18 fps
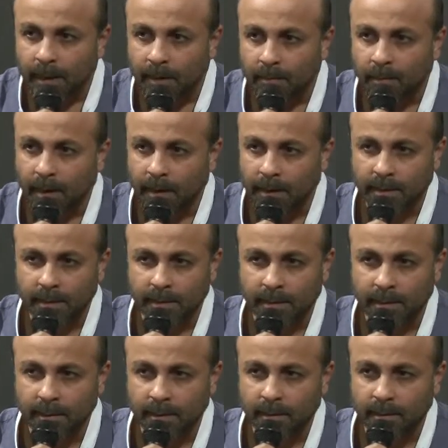but
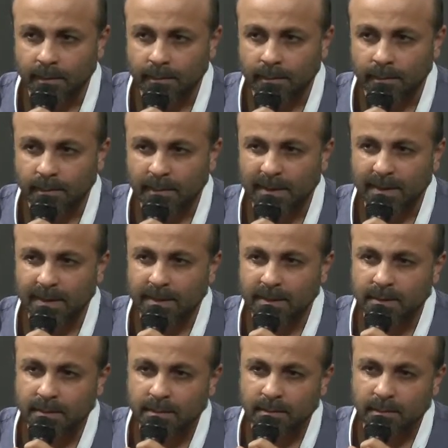
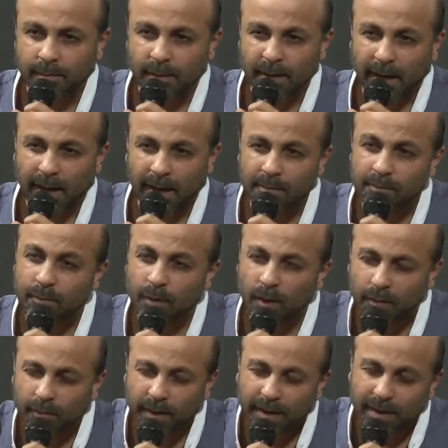I'm
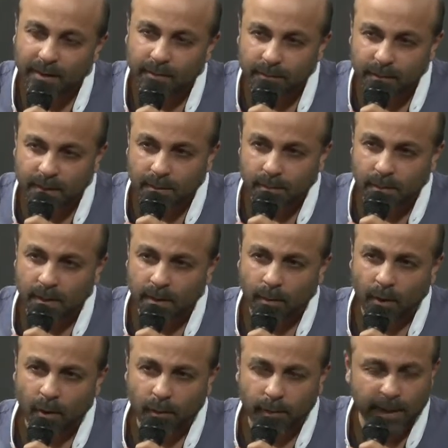not very comfortable
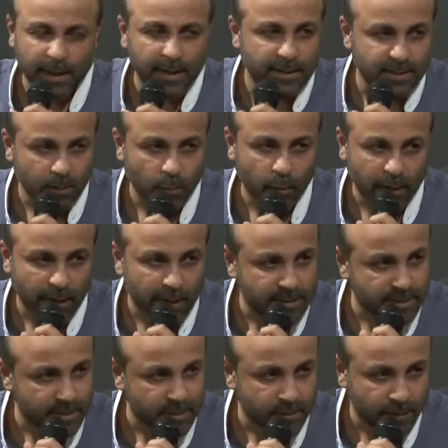about making someone
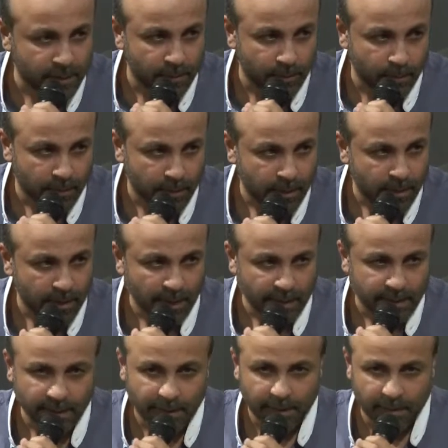else's film
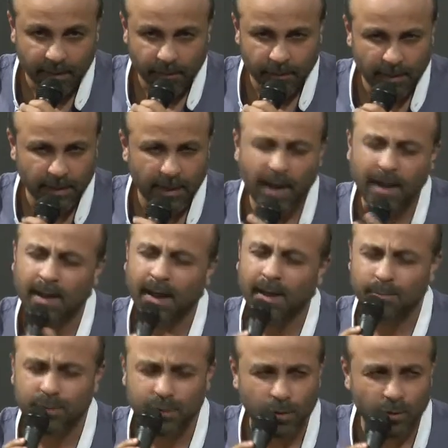at the end of it, and
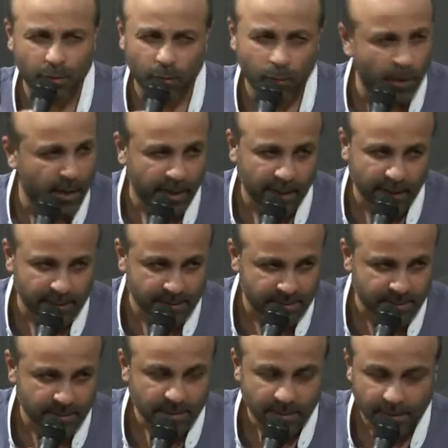I'm sure nobody is.